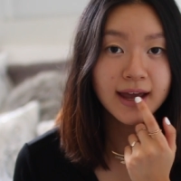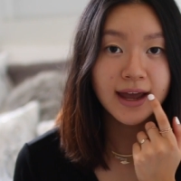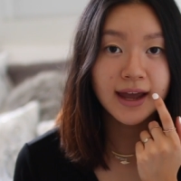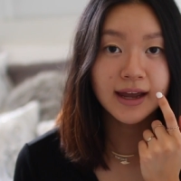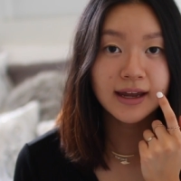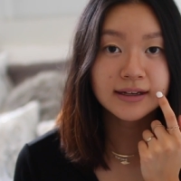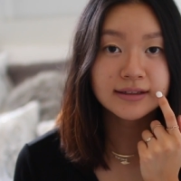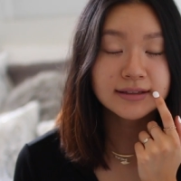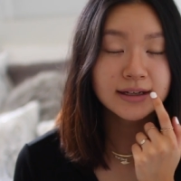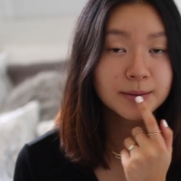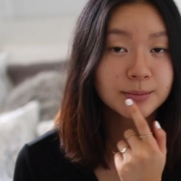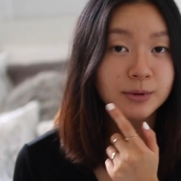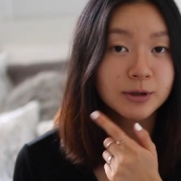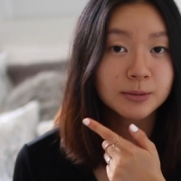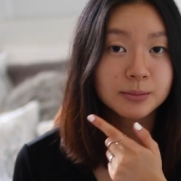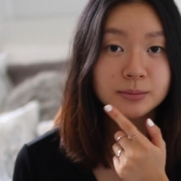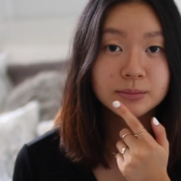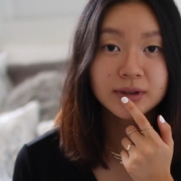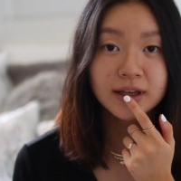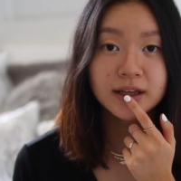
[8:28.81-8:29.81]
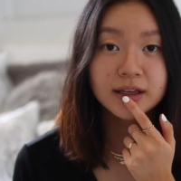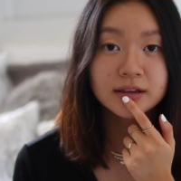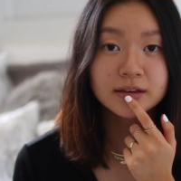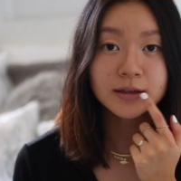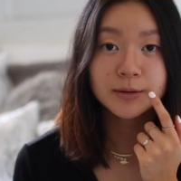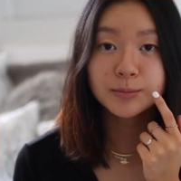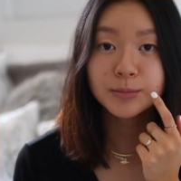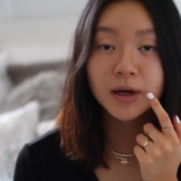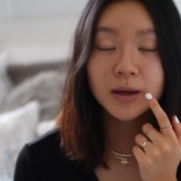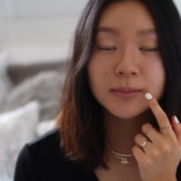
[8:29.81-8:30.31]
and I put like
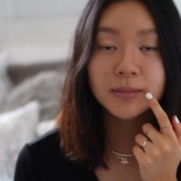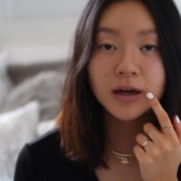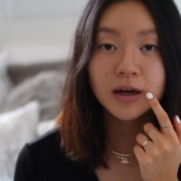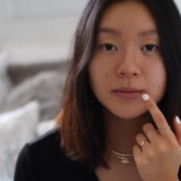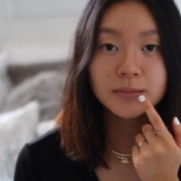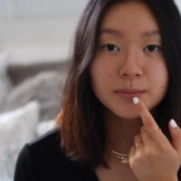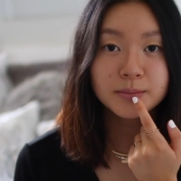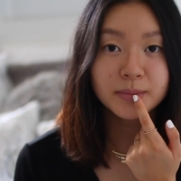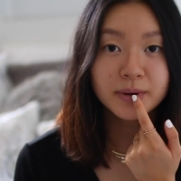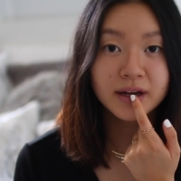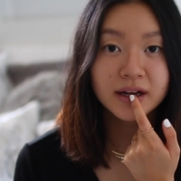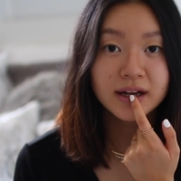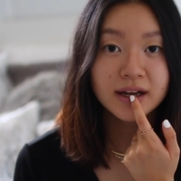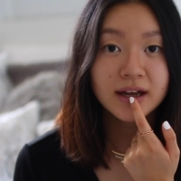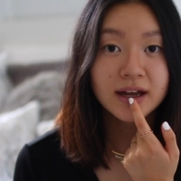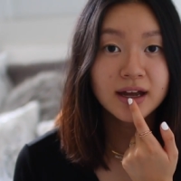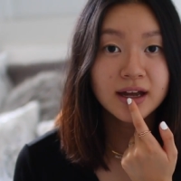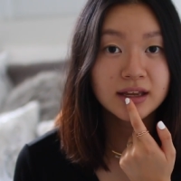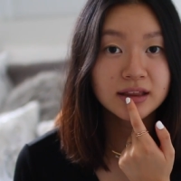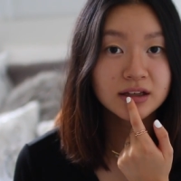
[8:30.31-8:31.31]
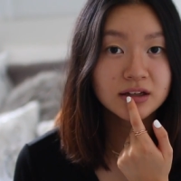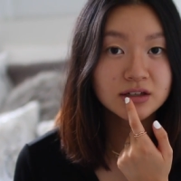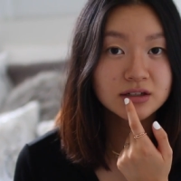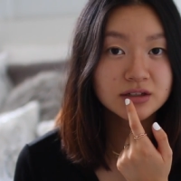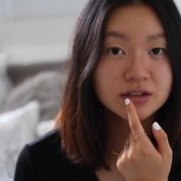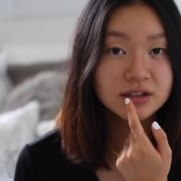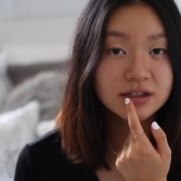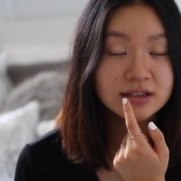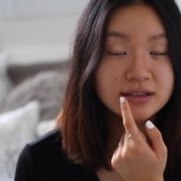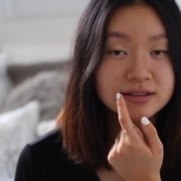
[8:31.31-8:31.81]
lip balm on, but
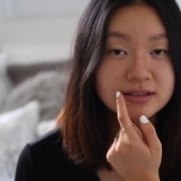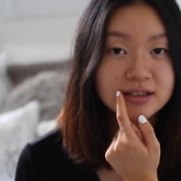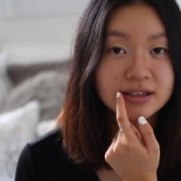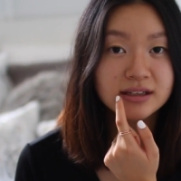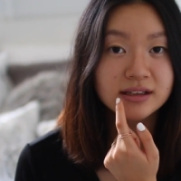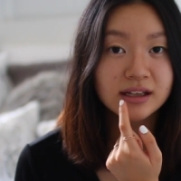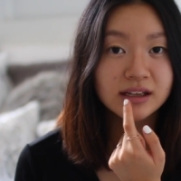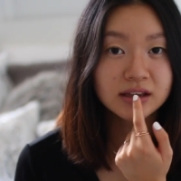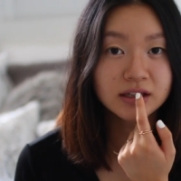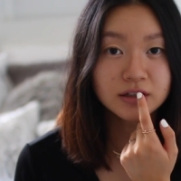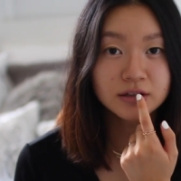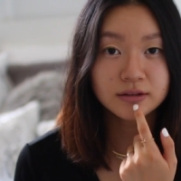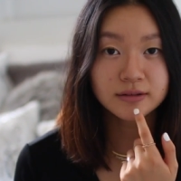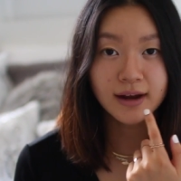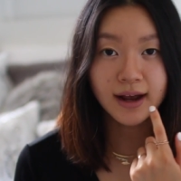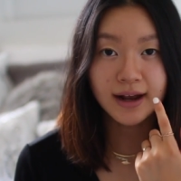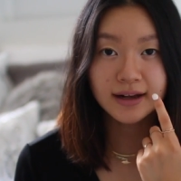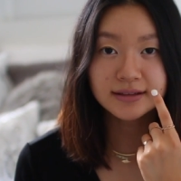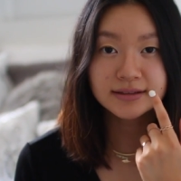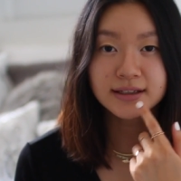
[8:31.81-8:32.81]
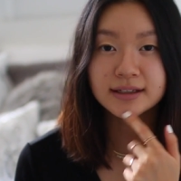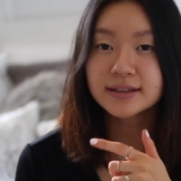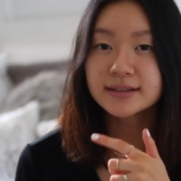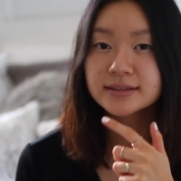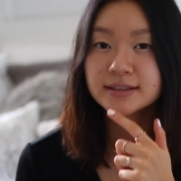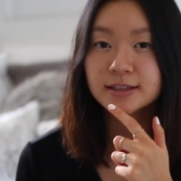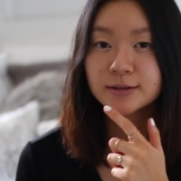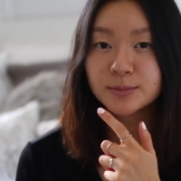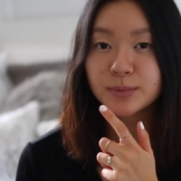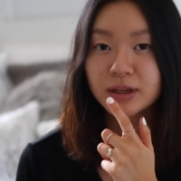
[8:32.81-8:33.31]
there's, you can see like the cracks like
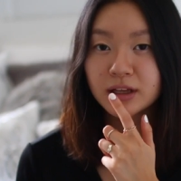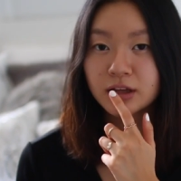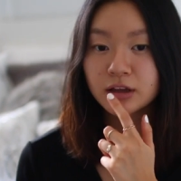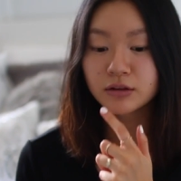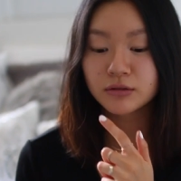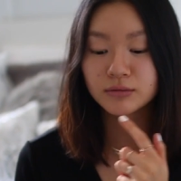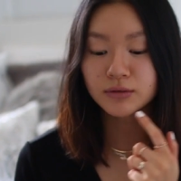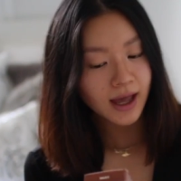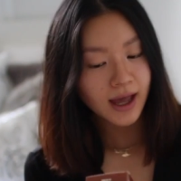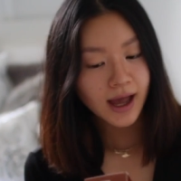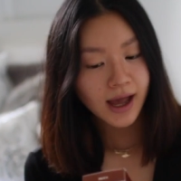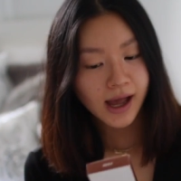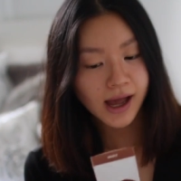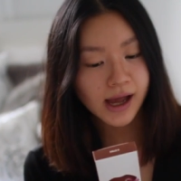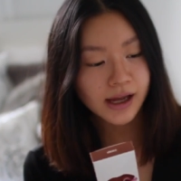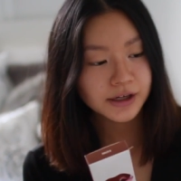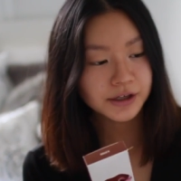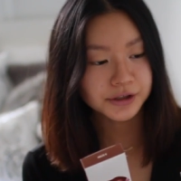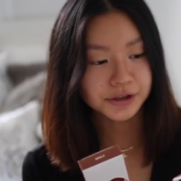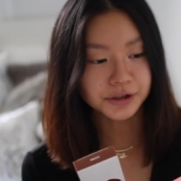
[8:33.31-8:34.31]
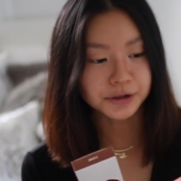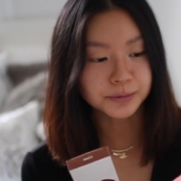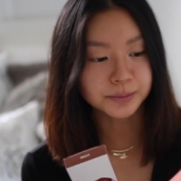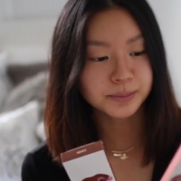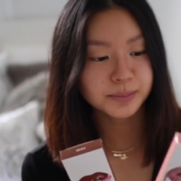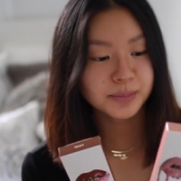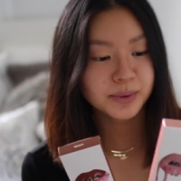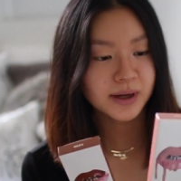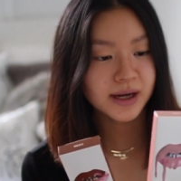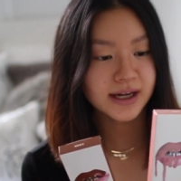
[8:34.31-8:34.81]
seeping through. I don't know,
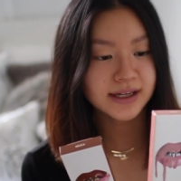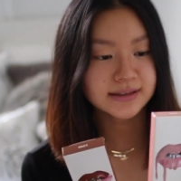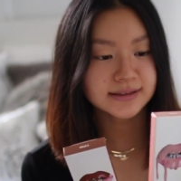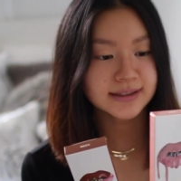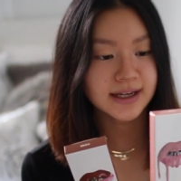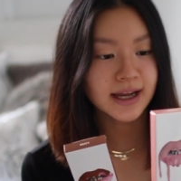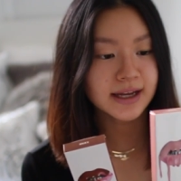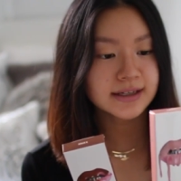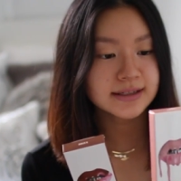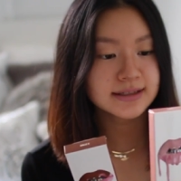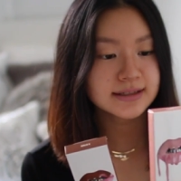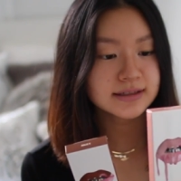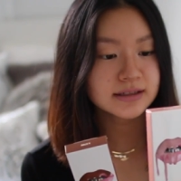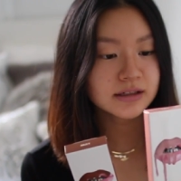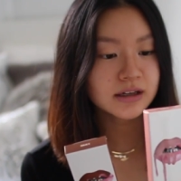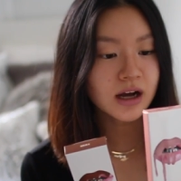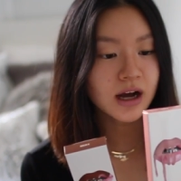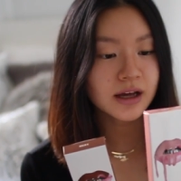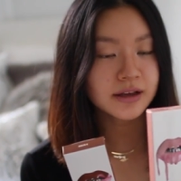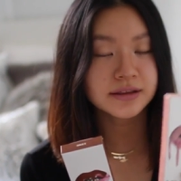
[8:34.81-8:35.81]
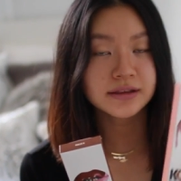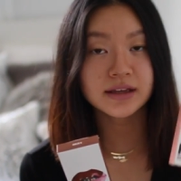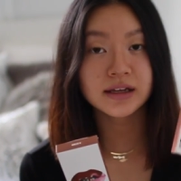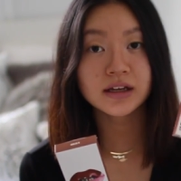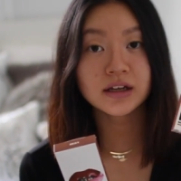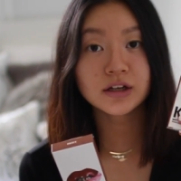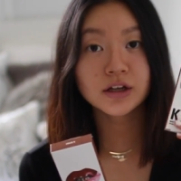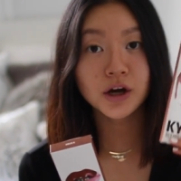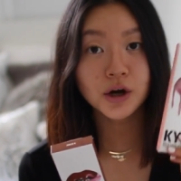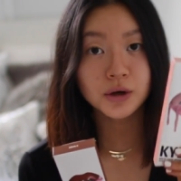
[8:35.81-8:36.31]
but I got
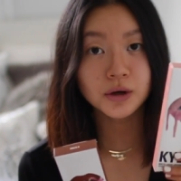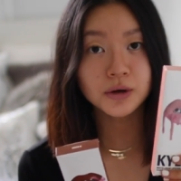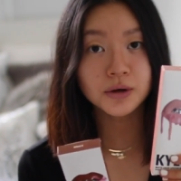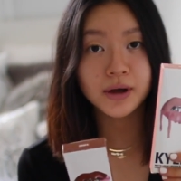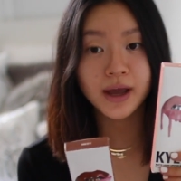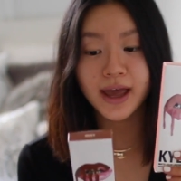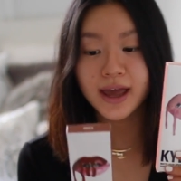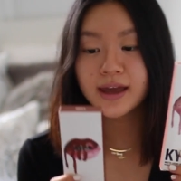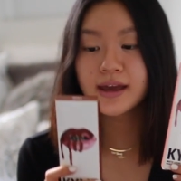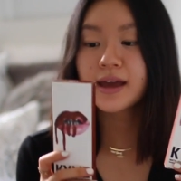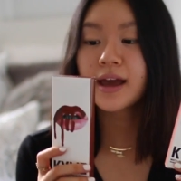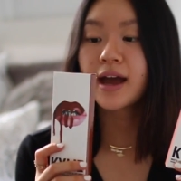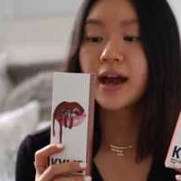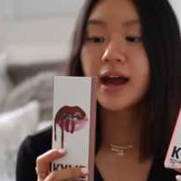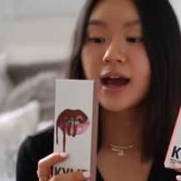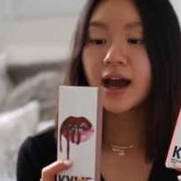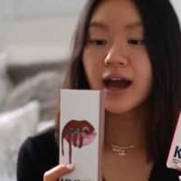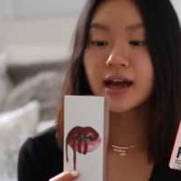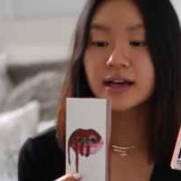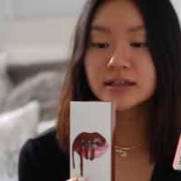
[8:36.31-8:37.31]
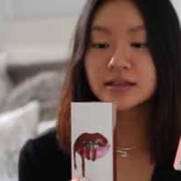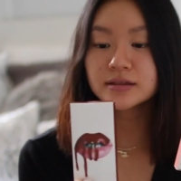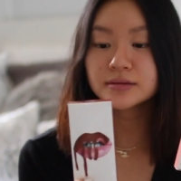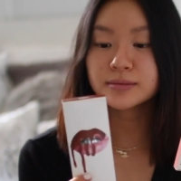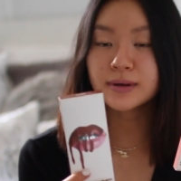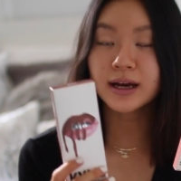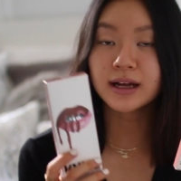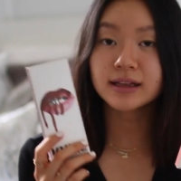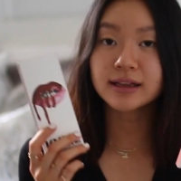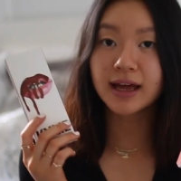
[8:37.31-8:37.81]
the Koko K as
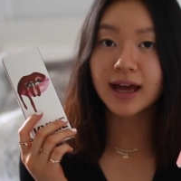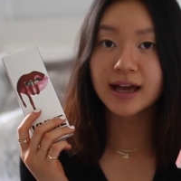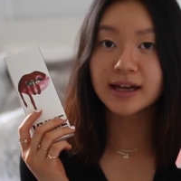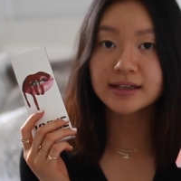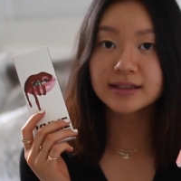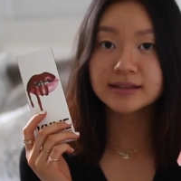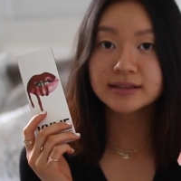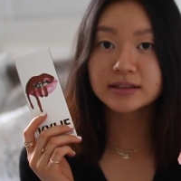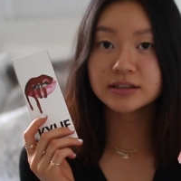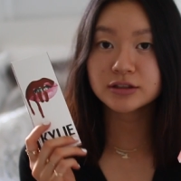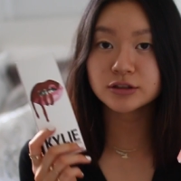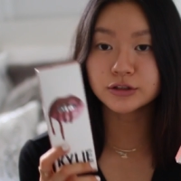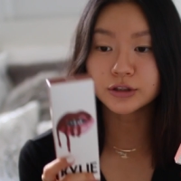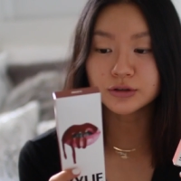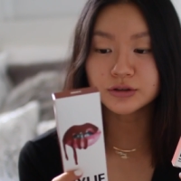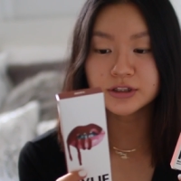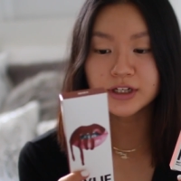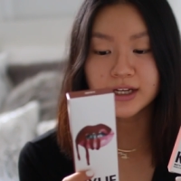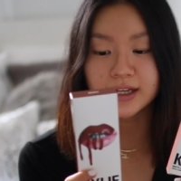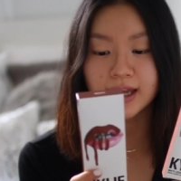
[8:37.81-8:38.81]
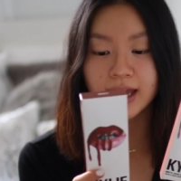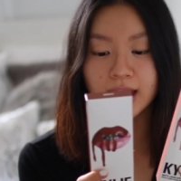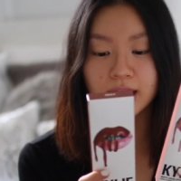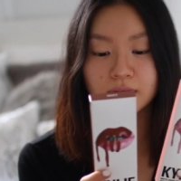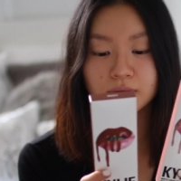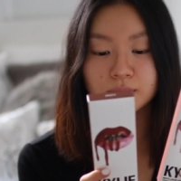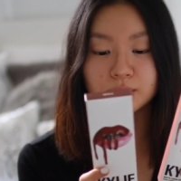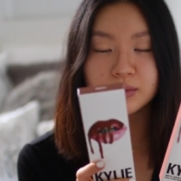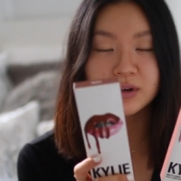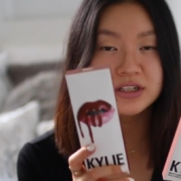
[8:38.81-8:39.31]
well as Dolce
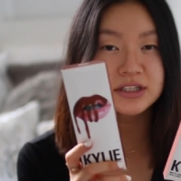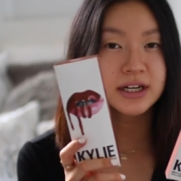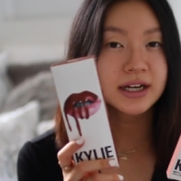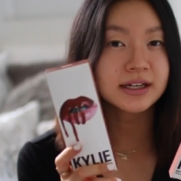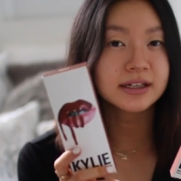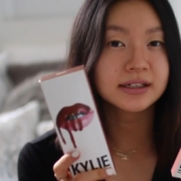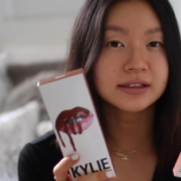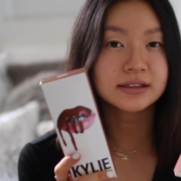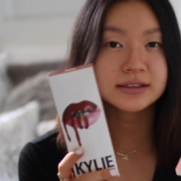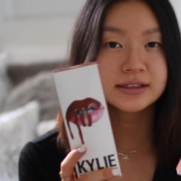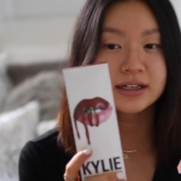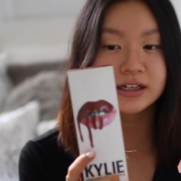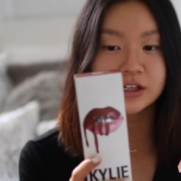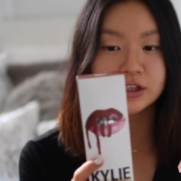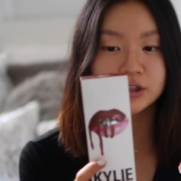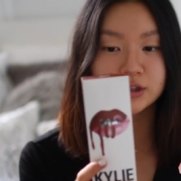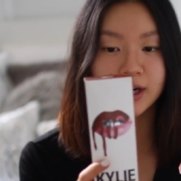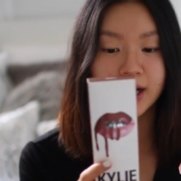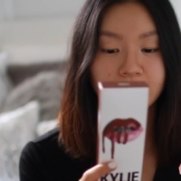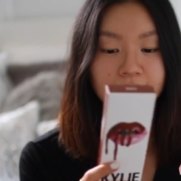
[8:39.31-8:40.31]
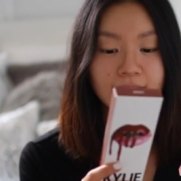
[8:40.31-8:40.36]
K, which I didn't try